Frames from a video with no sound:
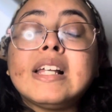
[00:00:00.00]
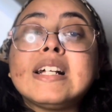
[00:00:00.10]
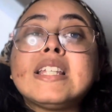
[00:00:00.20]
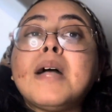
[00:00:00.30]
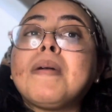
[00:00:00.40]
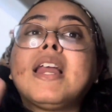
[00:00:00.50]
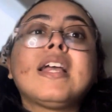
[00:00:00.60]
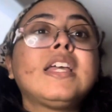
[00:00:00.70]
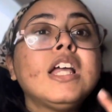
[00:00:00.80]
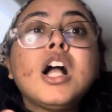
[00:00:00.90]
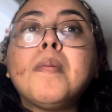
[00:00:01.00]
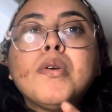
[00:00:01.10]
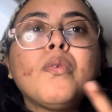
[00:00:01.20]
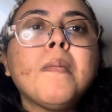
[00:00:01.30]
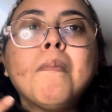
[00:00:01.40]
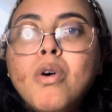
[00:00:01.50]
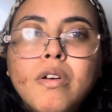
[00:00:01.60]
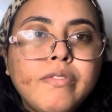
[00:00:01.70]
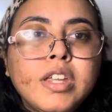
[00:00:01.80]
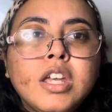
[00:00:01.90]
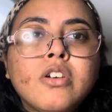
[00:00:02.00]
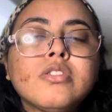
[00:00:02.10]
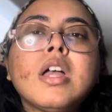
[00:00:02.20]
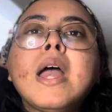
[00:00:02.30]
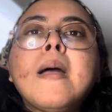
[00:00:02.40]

Like I said, I'm gonna keep coming with more videos